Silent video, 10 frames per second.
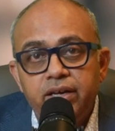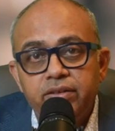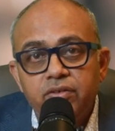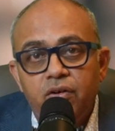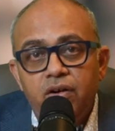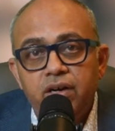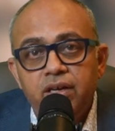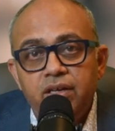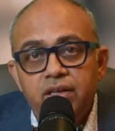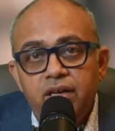called
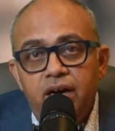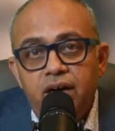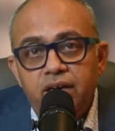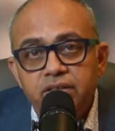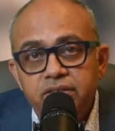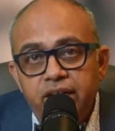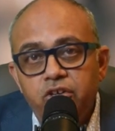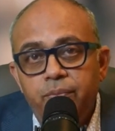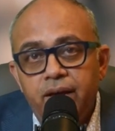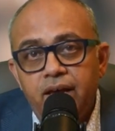
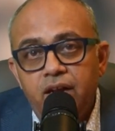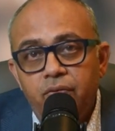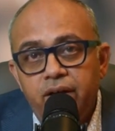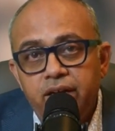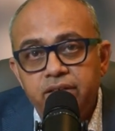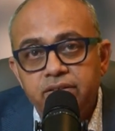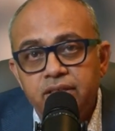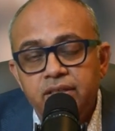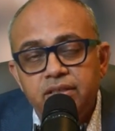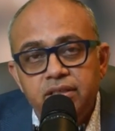cytomegalovirus.
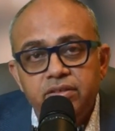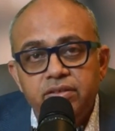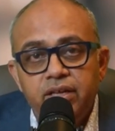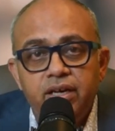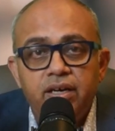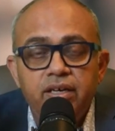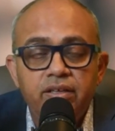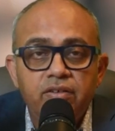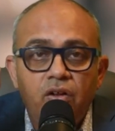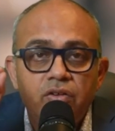This is
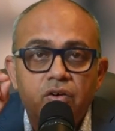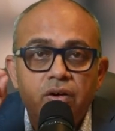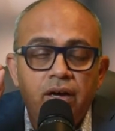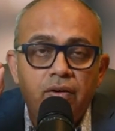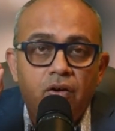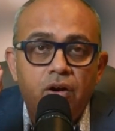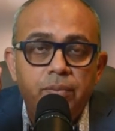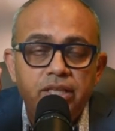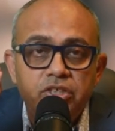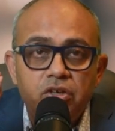also called by
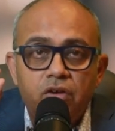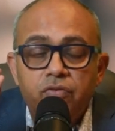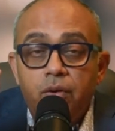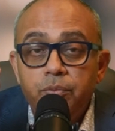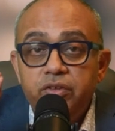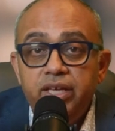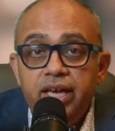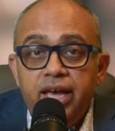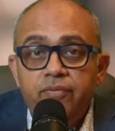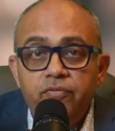the short form
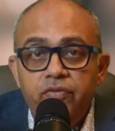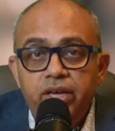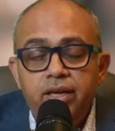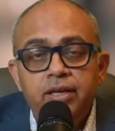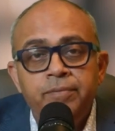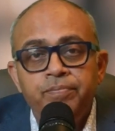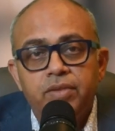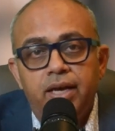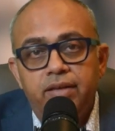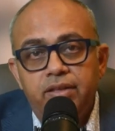CMV
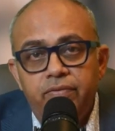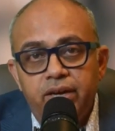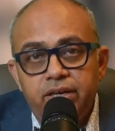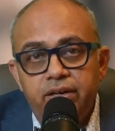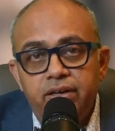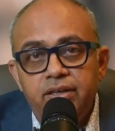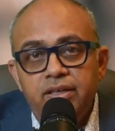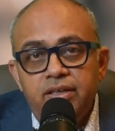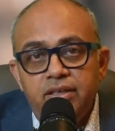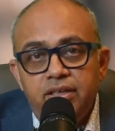as a vector.
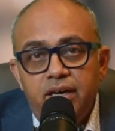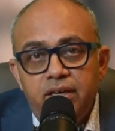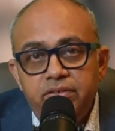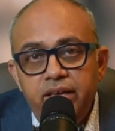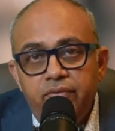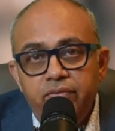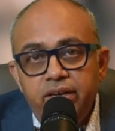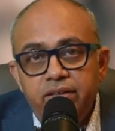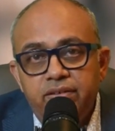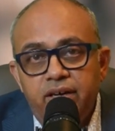CMV
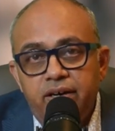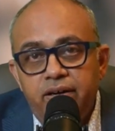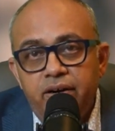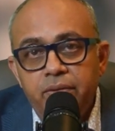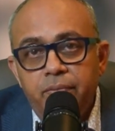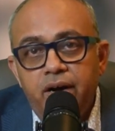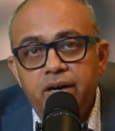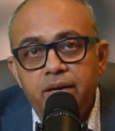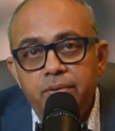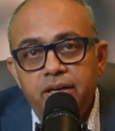is a
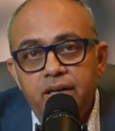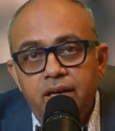remarkable